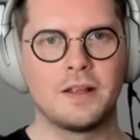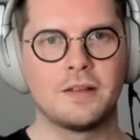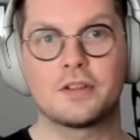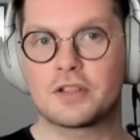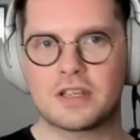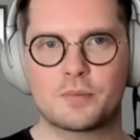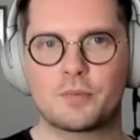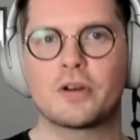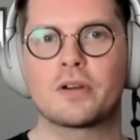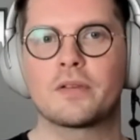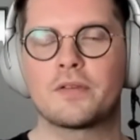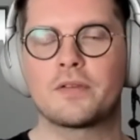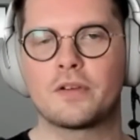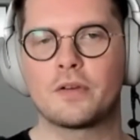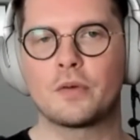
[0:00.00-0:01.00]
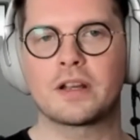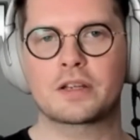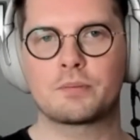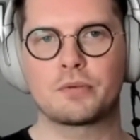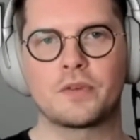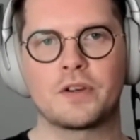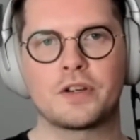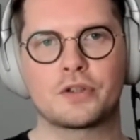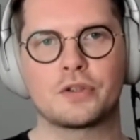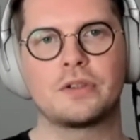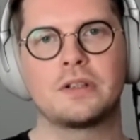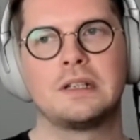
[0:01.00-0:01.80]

just as part of their own exploration.